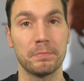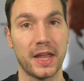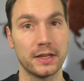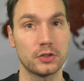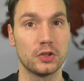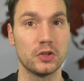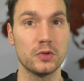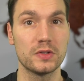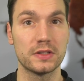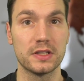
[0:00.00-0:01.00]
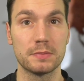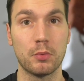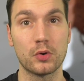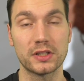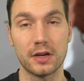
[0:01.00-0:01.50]
and to use this
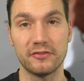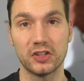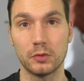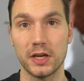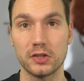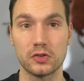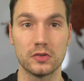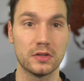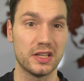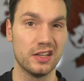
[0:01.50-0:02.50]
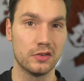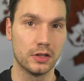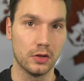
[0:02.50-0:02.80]
port configuration here in